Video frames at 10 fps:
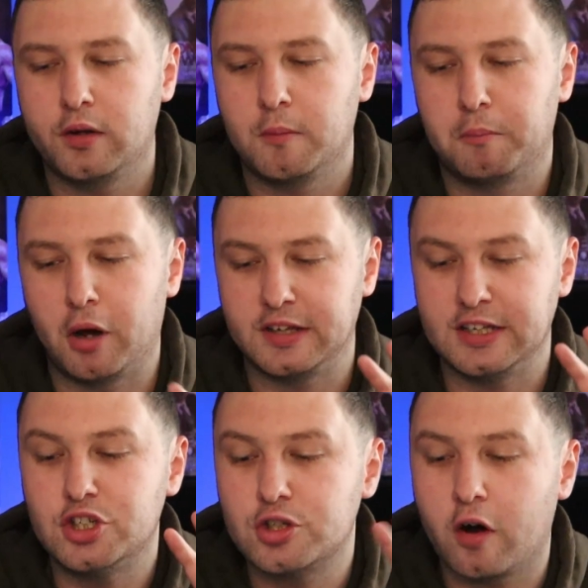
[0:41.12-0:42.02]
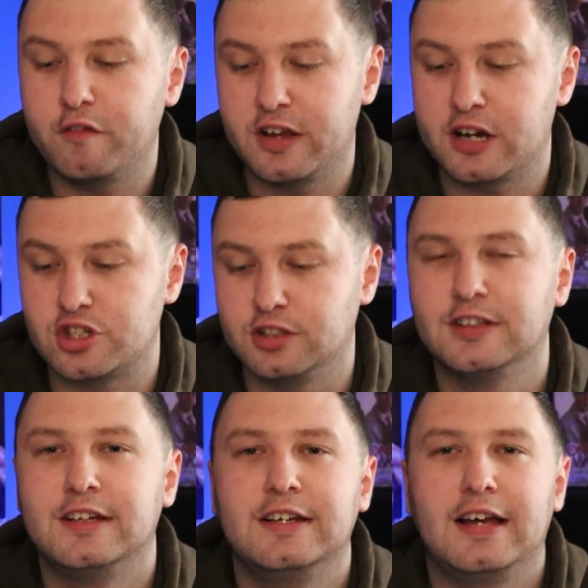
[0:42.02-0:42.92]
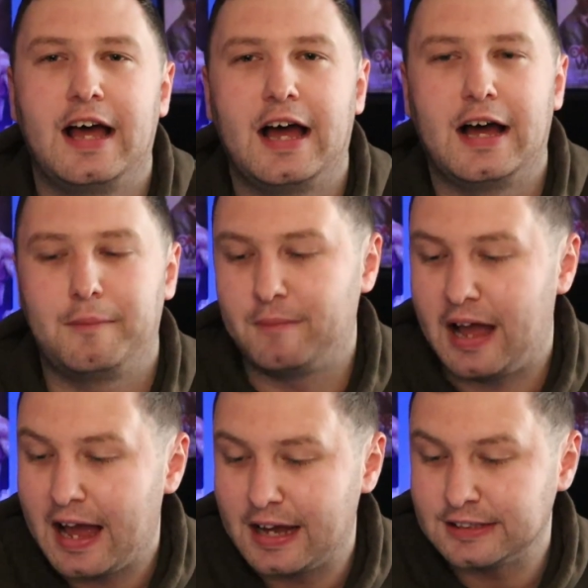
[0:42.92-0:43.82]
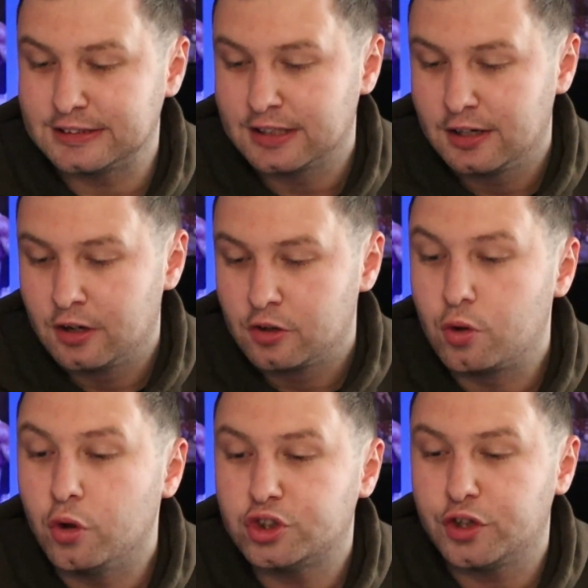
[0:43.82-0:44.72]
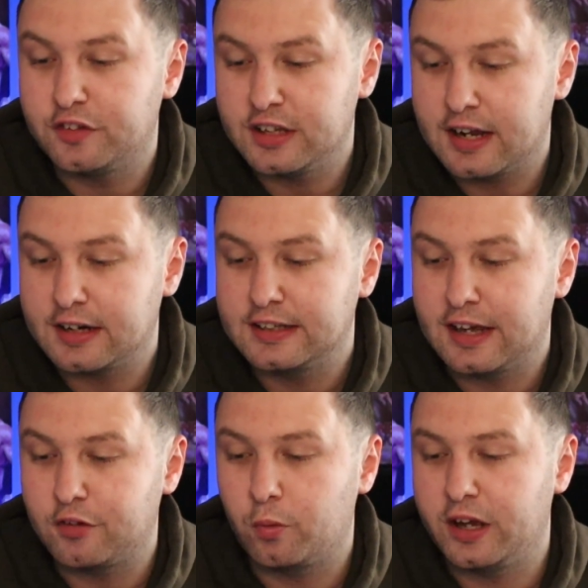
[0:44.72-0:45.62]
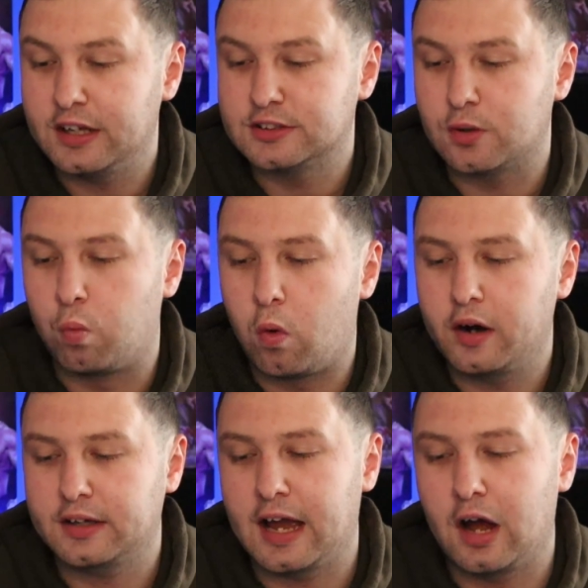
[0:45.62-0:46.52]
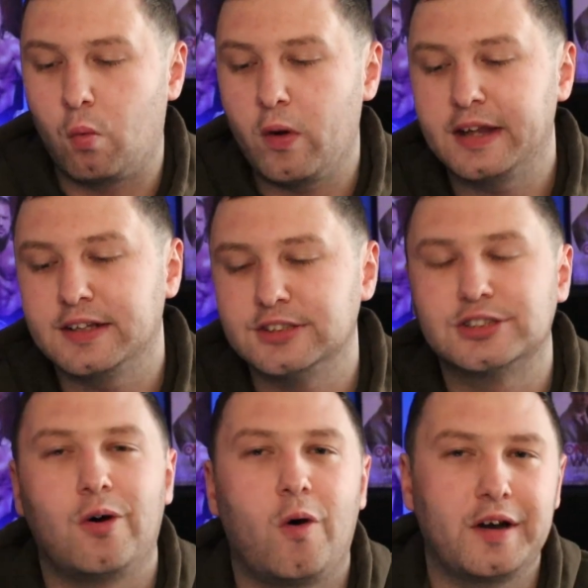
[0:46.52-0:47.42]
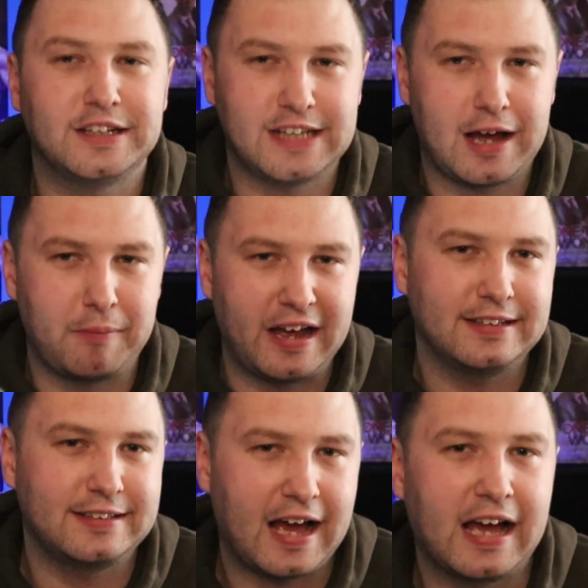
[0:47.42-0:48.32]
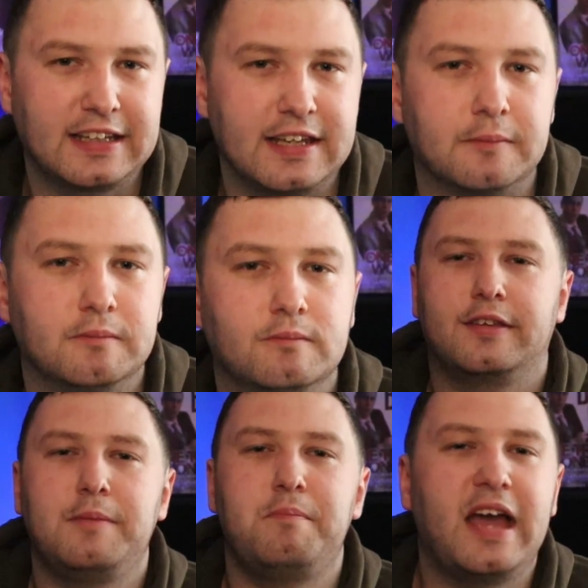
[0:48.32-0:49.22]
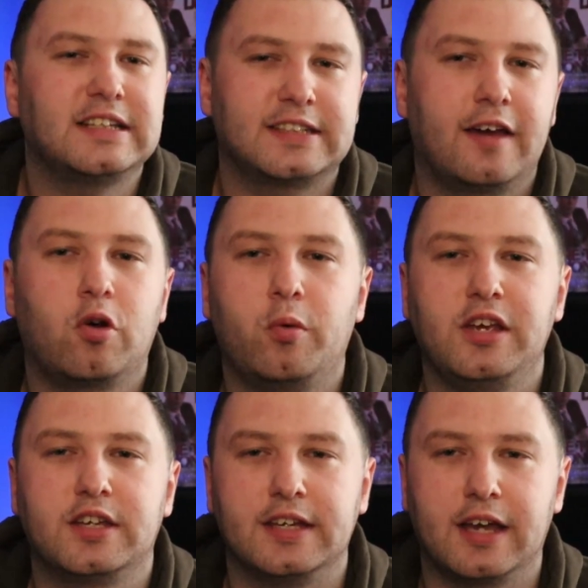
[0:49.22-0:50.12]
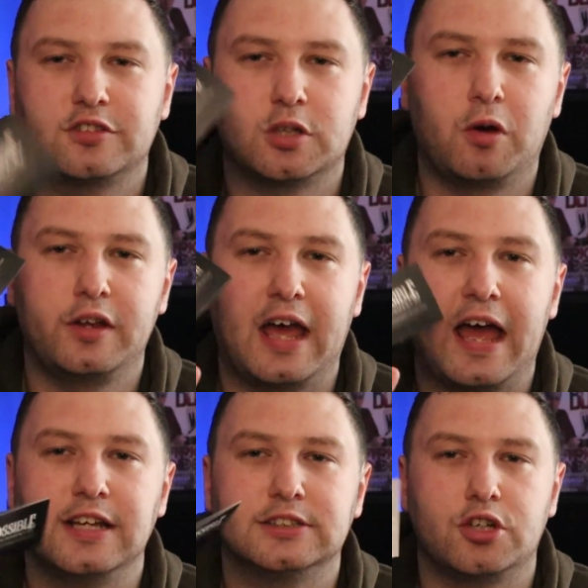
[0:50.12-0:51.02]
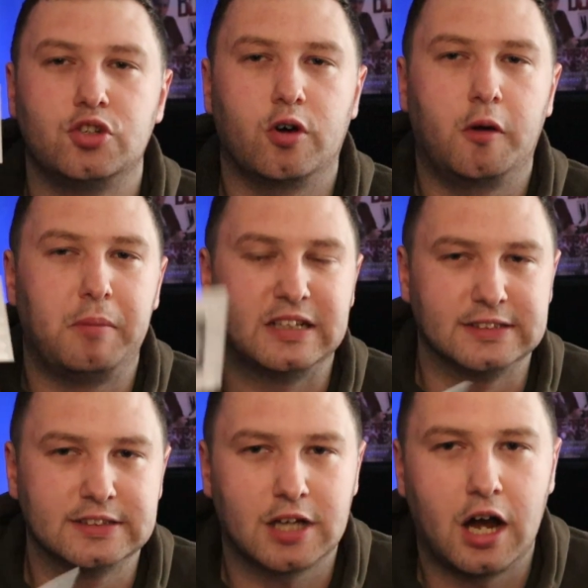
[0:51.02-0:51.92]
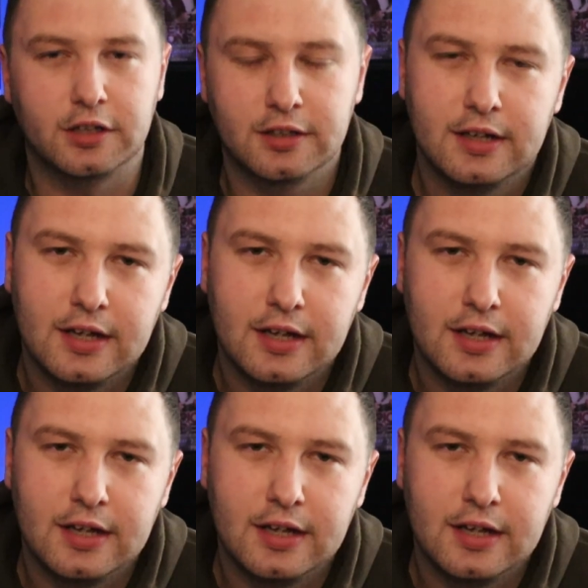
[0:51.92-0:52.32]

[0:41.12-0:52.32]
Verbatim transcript: one, but the short version um, is do souvenir giveaways work at weddings or is it a bit tacky? The best giveaway you can give someone is your business card.